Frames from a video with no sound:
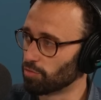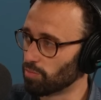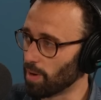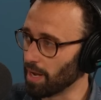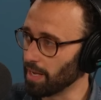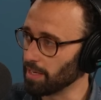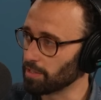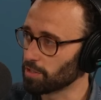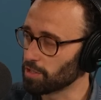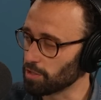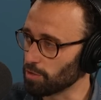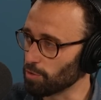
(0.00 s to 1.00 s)
right
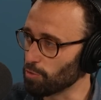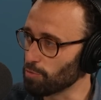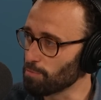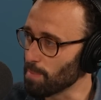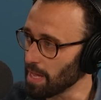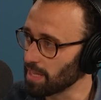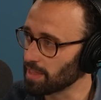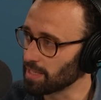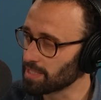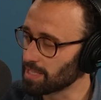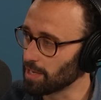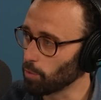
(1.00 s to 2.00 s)
to make
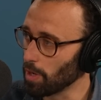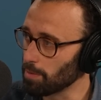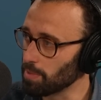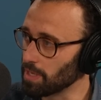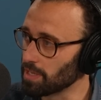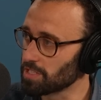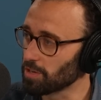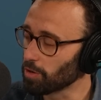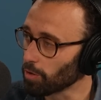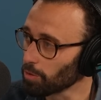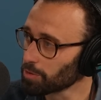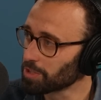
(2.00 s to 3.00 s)
things that way, because our
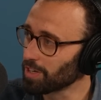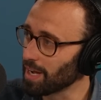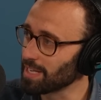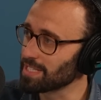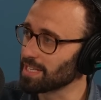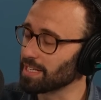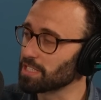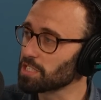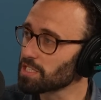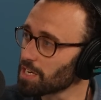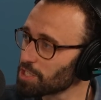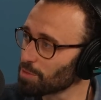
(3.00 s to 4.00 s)
culture has
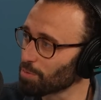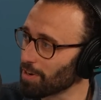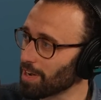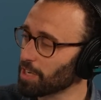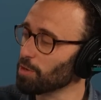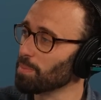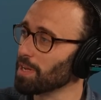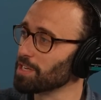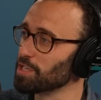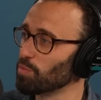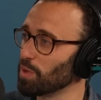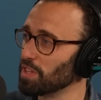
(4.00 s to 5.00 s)
such a
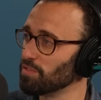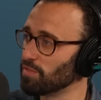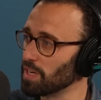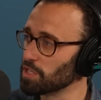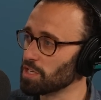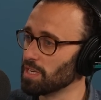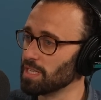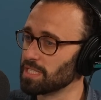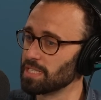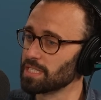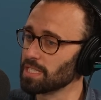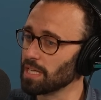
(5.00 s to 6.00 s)
preoccupation with invention as
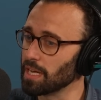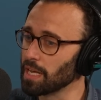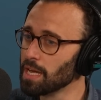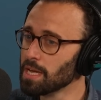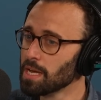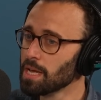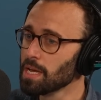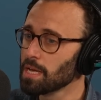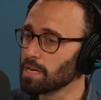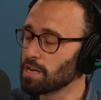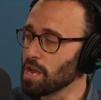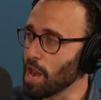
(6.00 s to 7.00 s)
this
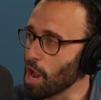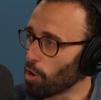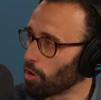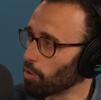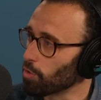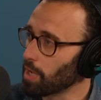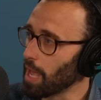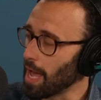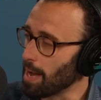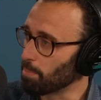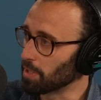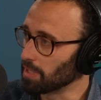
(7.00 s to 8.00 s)
narrow
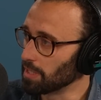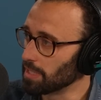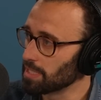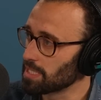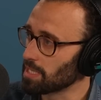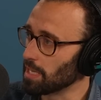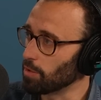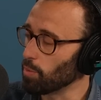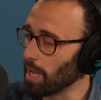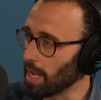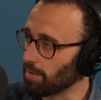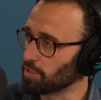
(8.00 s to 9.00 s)
capitalist,
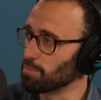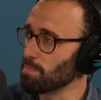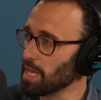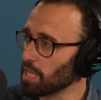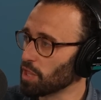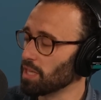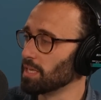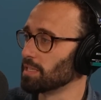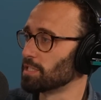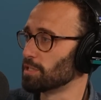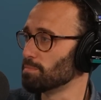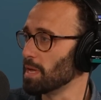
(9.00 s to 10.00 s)
we have to make mm-hmm.
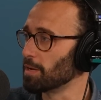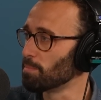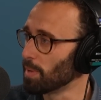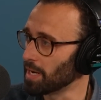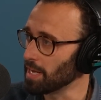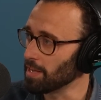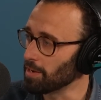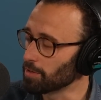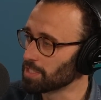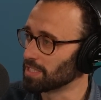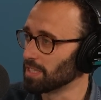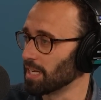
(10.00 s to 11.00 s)
things to make money or
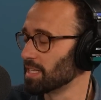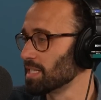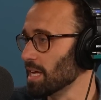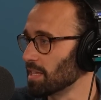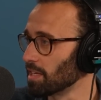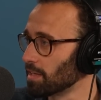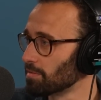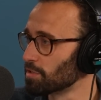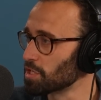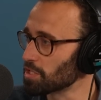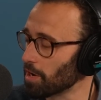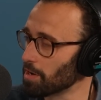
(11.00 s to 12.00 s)
to take the
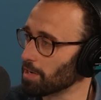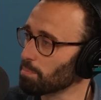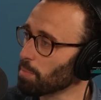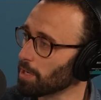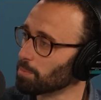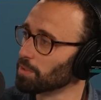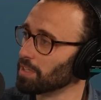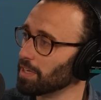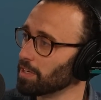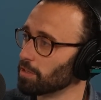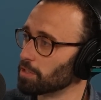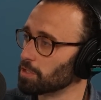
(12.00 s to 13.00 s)
startup
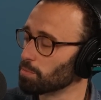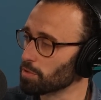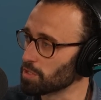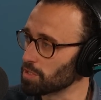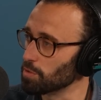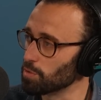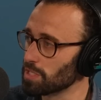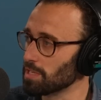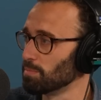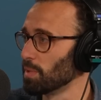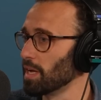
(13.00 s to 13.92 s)
public or to pursue some